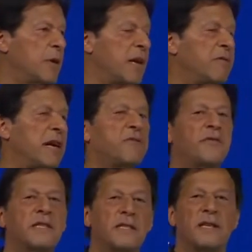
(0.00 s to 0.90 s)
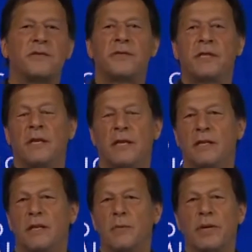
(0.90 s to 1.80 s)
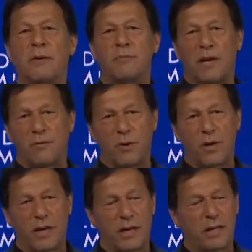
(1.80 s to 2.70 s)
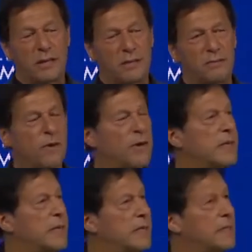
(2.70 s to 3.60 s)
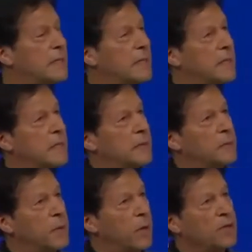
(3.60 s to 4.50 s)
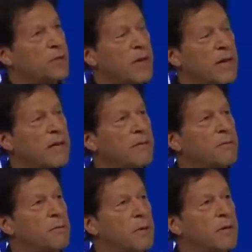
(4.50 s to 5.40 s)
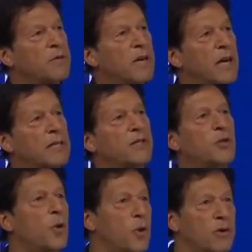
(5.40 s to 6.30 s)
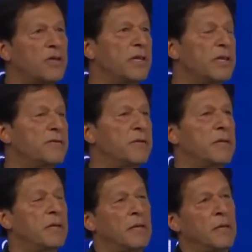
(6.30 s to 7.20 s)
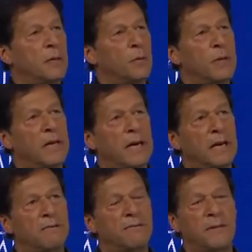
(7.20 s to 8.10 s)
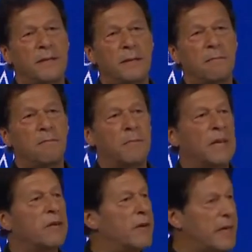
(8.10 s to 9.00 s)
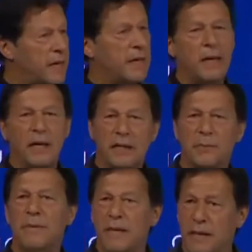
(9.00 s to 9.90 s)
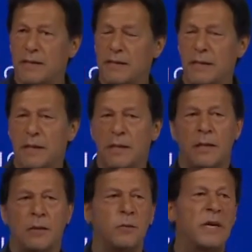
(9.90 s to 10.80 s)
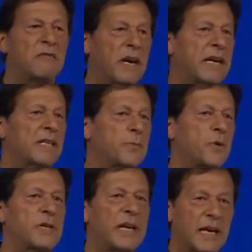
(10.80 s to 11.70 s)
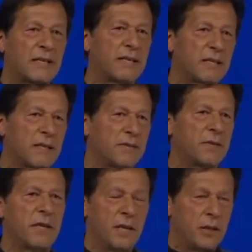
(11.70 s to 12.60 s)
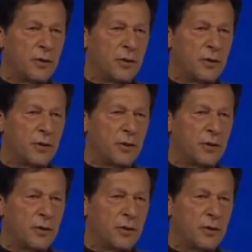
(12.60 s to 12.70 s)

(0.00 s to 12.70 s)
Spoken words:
we have enough reserves that we can pay off all our foreign debt. We also have one of the largest coal reserves. We have rare earth minerals. We have unexplored gas reserves.